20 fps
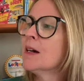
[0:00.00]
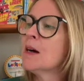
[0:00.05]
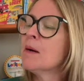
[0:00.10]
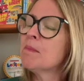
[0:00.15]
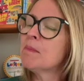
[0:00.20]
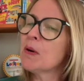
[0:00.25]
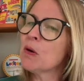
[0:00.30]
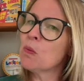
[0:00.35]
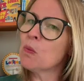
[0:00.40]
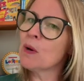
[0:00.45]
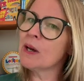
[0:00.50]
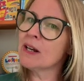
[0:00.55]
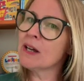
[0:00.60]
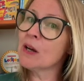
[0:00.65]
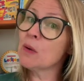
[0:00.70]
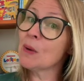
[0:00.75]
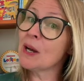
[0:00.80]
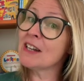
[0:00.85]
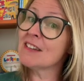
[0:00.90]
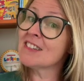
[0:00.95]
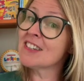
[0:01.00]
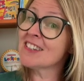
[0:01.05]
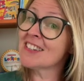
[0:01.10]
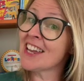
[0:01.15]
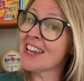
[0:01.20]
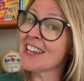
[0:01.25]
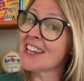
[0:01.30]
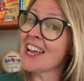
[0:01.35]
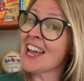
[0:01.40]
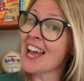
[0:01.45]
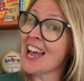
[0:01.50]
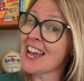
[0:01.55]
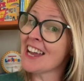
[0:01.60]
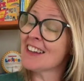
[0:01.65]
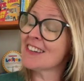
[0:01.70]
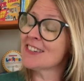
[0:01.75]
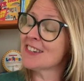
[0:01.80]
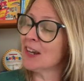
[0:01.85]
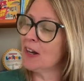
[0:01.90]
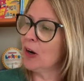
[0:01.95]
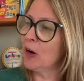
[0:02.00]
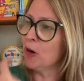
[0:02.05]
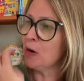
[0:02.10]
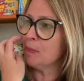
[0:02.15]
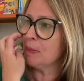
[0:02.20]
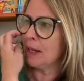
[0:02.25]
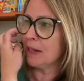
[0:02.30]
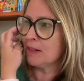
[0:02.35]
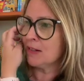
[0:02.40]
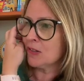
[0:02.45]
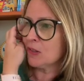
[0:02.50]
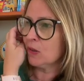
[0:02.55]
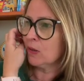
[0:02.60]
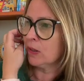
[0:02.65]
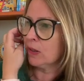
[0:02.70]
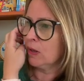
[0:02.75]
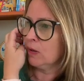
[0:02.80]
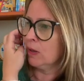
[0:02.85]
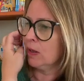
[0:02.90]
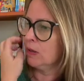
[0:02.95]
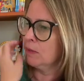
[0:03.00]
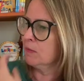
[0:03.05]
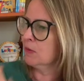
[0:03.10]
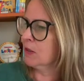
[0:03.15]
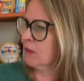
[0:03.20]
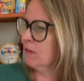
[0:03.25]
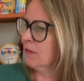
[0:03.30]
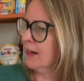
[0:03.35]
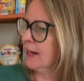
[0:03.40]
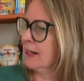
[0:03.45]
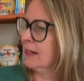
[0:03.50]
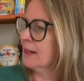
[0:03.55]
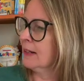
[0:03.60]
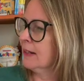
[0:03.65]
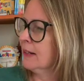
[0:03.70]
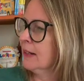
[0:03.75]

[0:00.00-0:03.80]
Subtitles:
But when I went to take Hector home, Hector's got to go home to Gran.